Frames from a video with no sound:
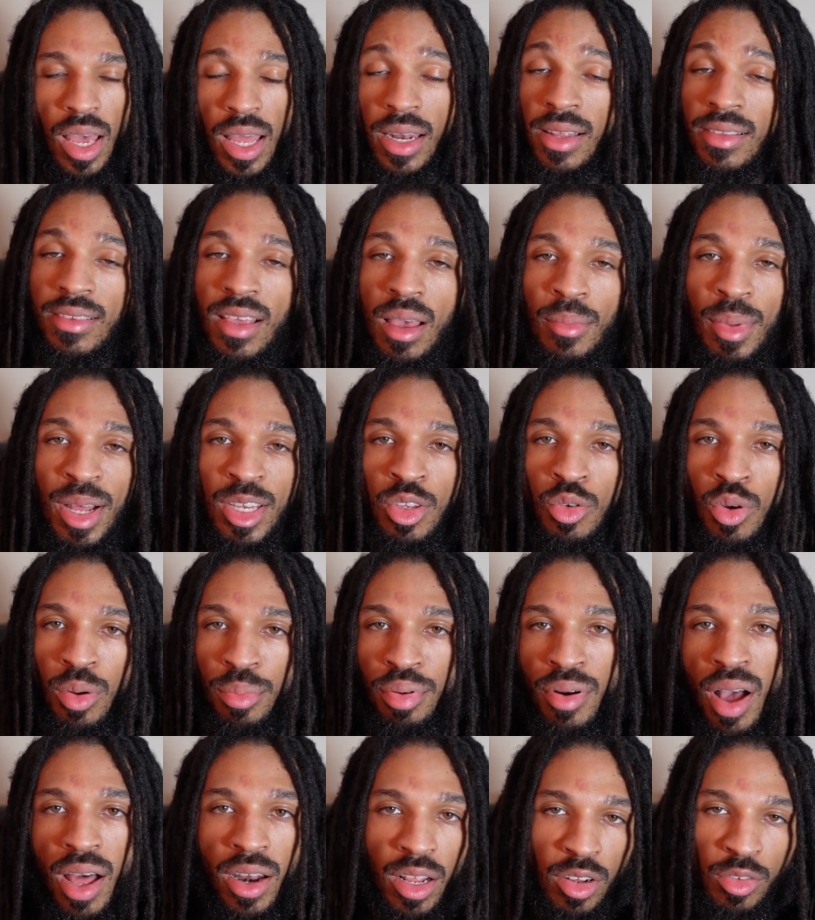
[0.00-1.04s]
Anytime I do a
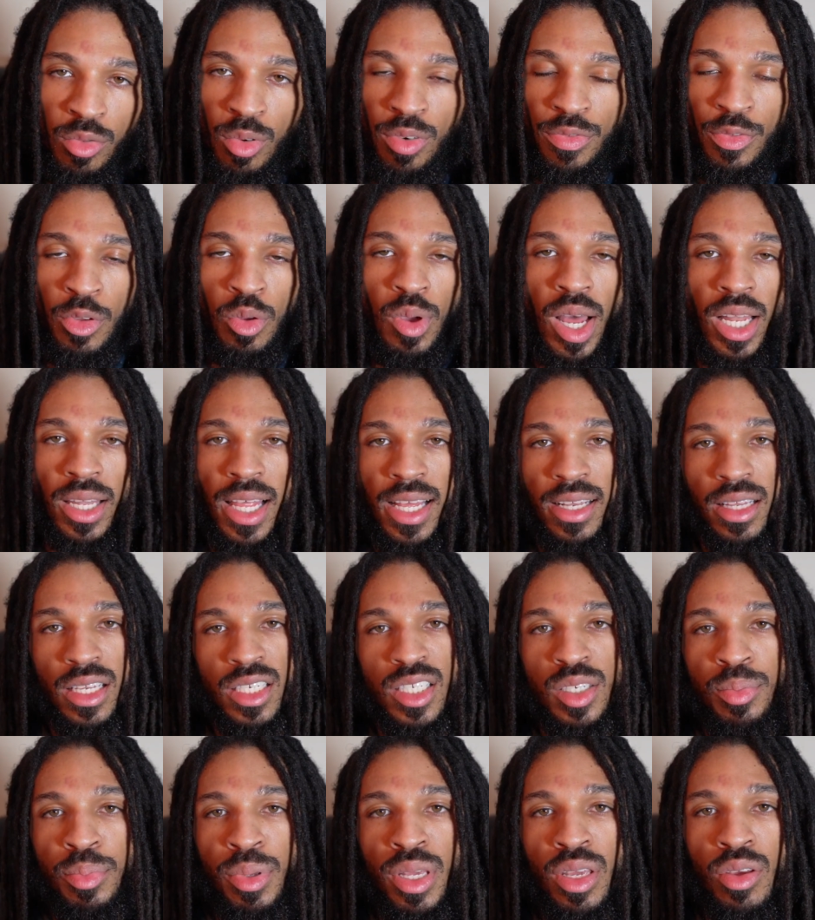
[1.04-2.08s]
product review, I like to
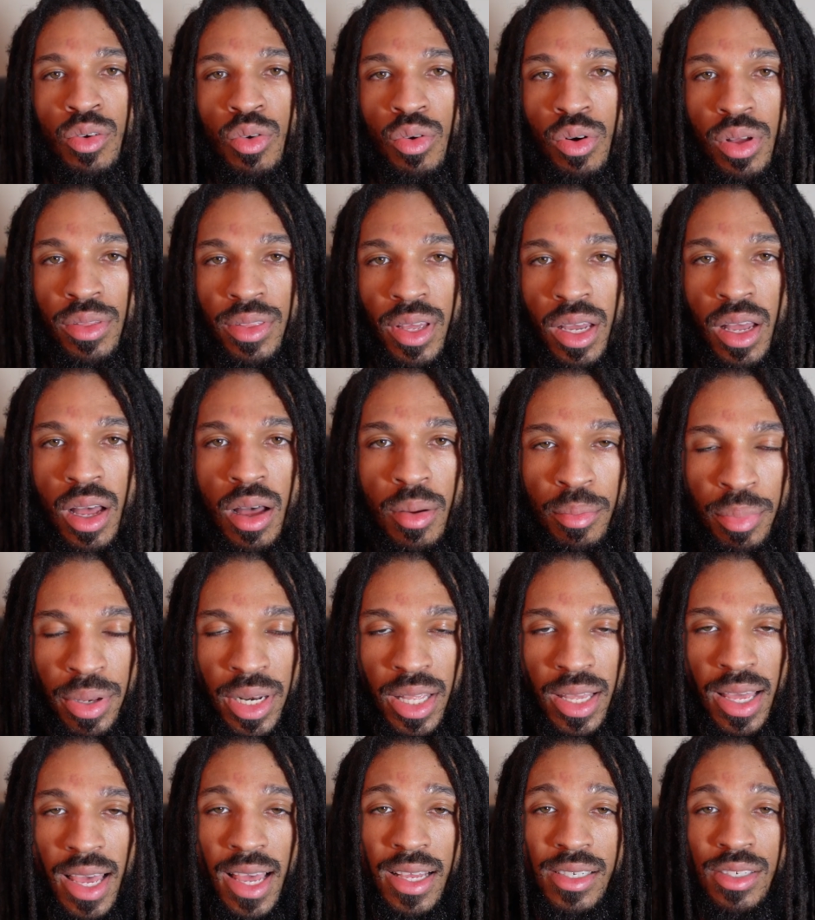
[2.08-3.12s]
speak on the
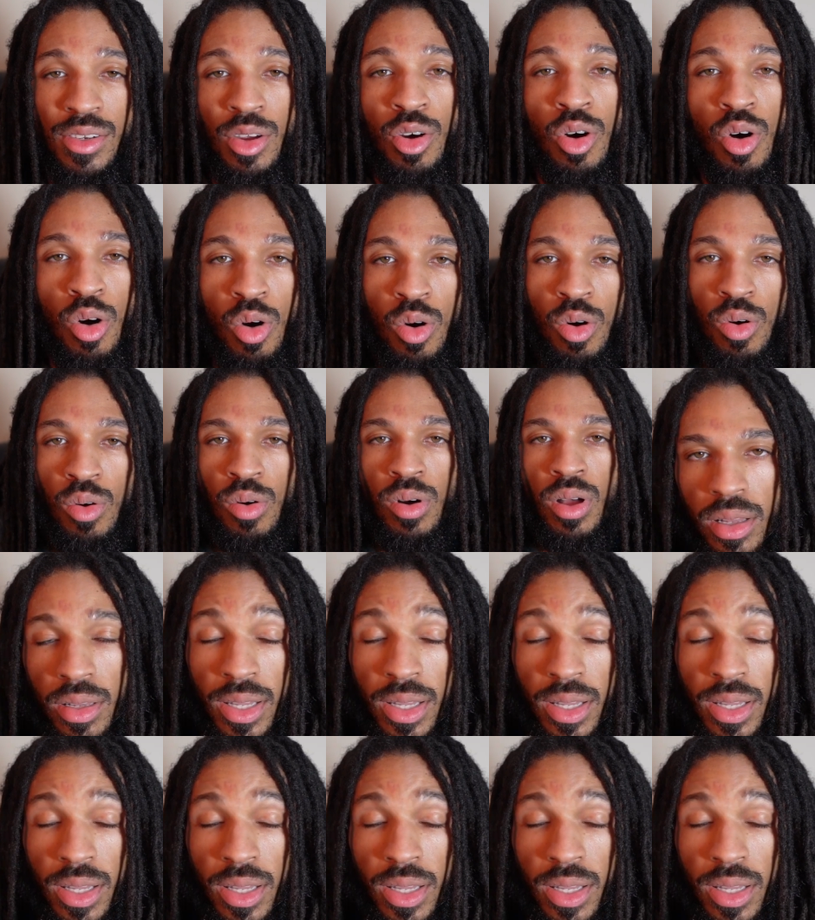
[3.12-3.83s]
company as a whole.